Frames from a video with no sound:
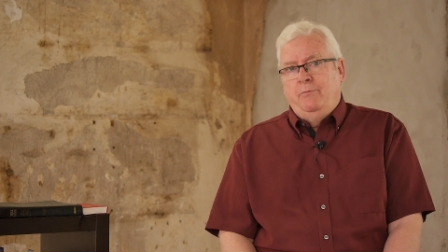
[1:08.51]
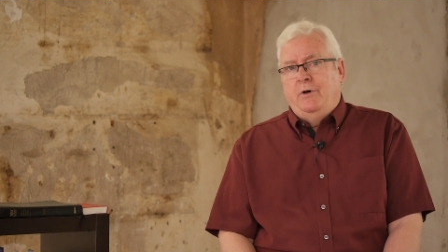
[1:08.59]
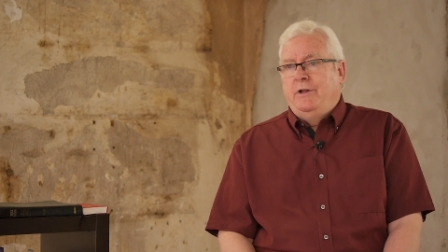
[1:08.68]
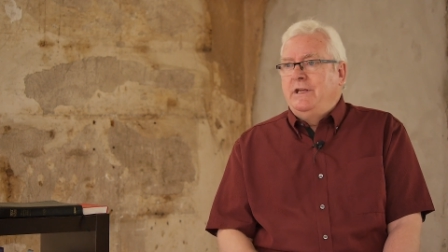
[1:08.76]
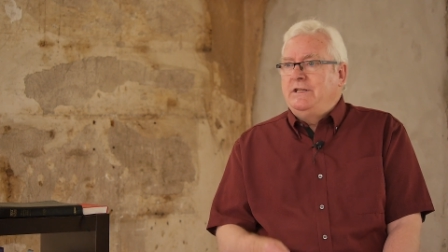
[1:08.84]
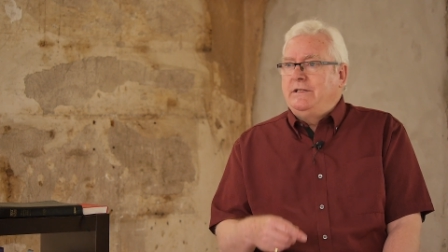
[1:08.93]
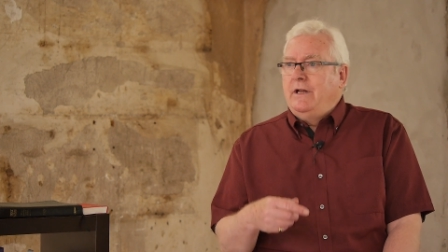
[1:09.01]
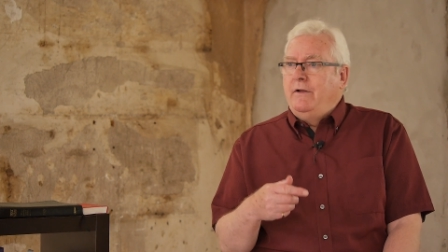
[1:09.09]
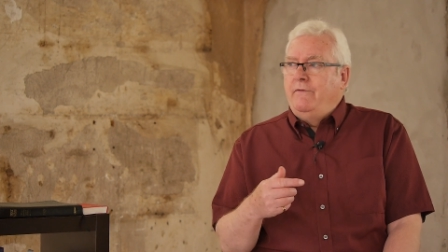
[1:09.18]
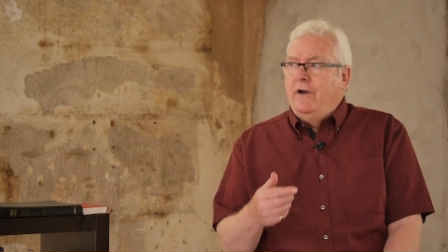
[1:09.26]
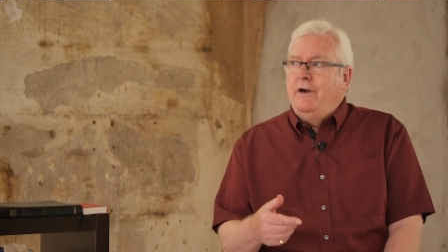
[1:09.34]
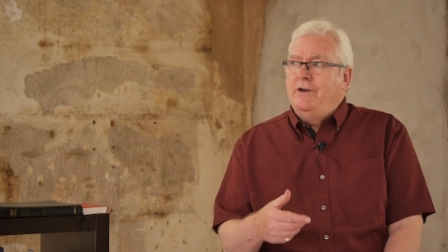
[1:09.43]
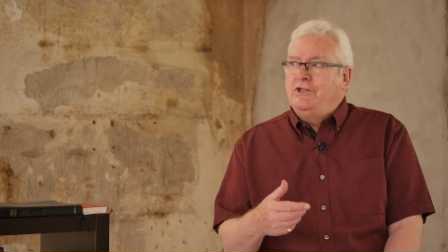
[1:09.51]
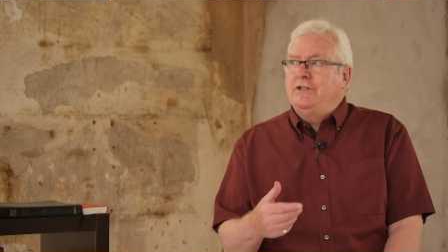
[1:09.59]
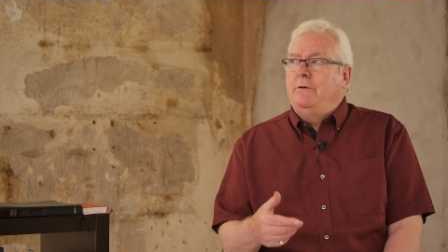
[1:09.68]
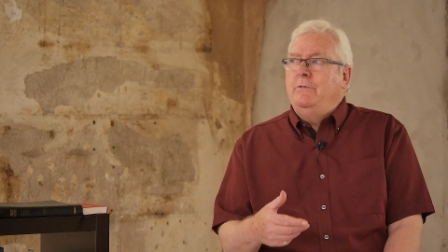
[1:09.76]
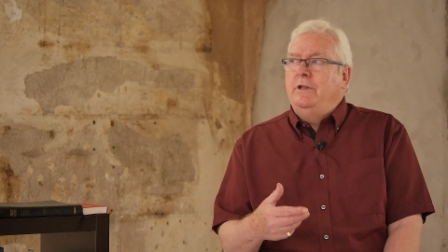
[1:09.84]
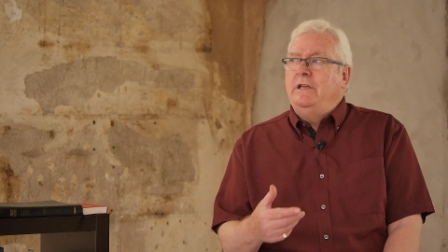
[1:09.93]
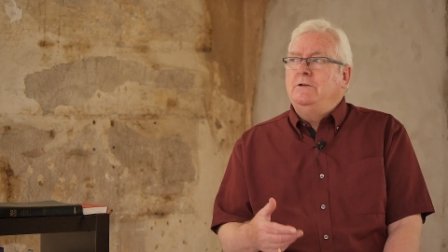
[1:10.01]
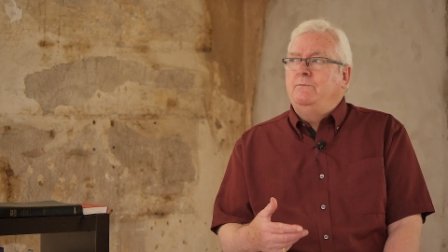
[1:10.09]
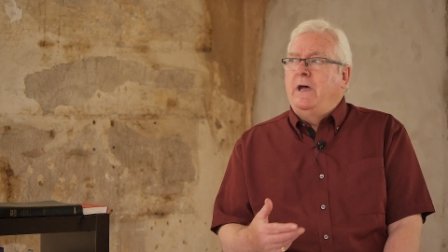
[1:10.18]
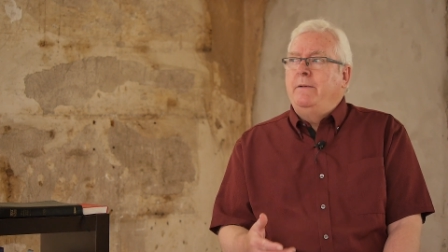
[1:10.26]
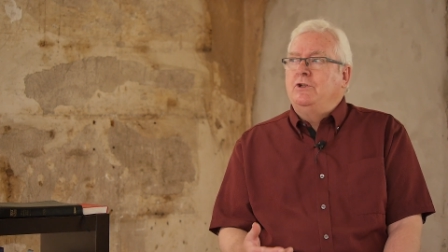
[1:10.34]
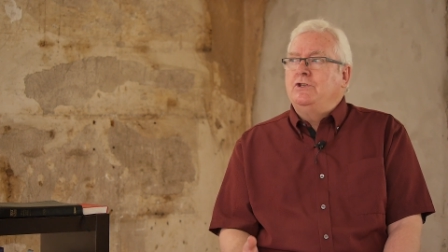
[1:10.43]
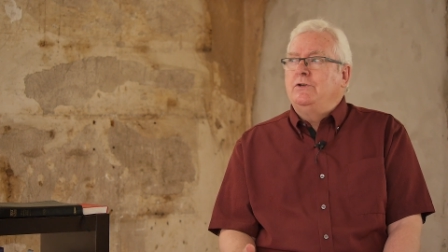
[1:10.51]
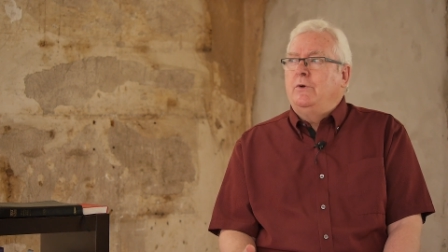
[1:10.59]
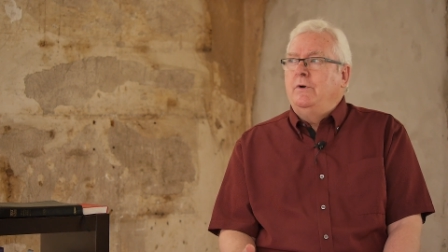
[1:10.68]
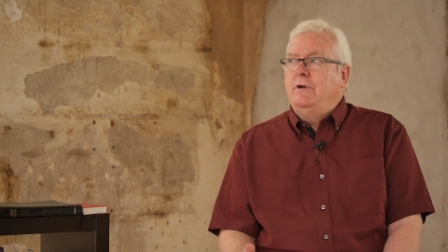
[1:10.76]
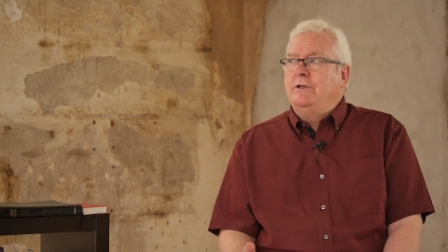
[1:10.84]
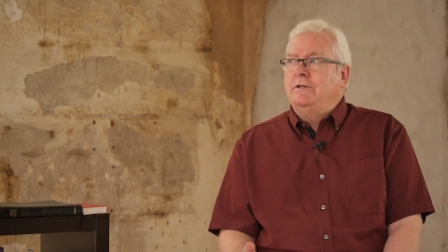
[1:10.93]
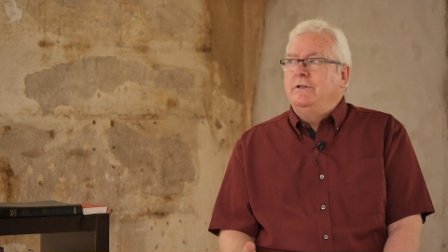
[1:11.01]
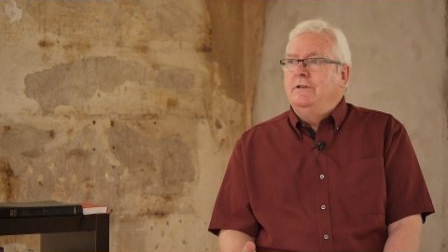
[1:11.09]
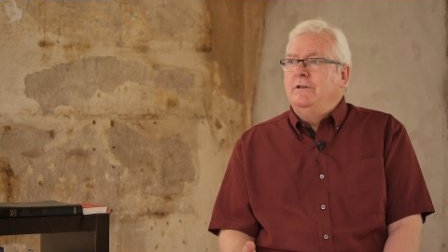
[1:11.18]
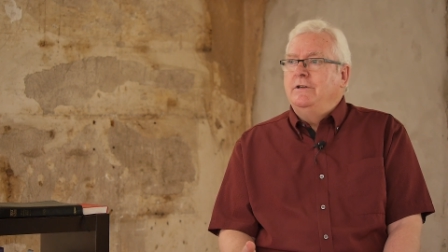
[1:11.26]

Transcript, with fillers: but they still have heard some of these Bible stories.